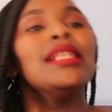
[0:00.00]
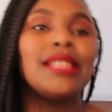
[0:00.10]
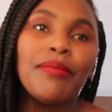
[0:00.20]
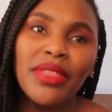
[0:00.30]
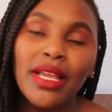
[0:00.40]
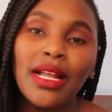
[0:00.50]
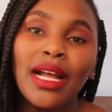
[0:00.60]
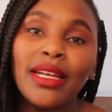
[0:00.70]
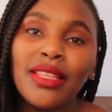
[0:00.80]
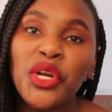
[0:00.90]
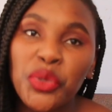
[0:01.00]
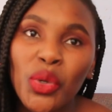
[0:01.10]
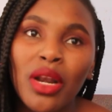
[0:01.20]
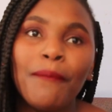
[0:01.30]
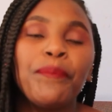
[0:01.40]
Another
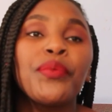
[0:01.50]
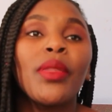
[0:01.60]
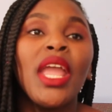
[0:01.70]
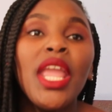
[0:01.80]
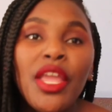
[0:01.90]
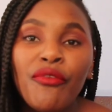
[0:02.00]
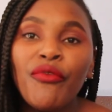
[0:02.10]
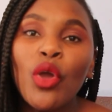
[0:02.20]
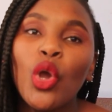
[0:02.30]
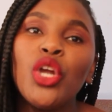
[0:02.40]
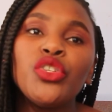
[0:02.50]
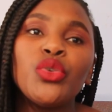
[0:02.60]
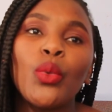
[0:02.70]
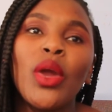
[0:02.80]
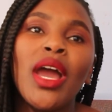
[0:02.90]
rule, if you're going to
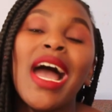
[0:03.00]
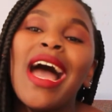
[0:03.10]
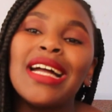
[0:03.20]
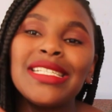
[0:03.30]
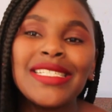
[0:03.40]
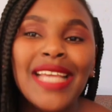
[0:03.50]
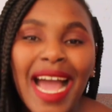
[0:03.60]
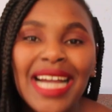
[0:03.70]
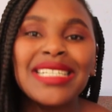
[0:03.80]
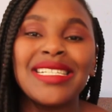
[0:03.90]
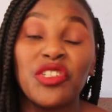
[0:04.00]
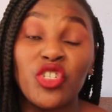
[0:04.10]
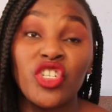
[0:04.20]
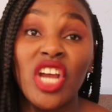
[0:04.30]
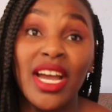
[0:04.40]
wear tucked
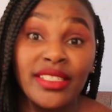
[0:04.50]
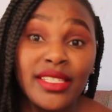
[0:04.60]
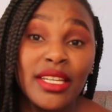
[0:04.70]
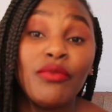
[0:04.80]
shirt,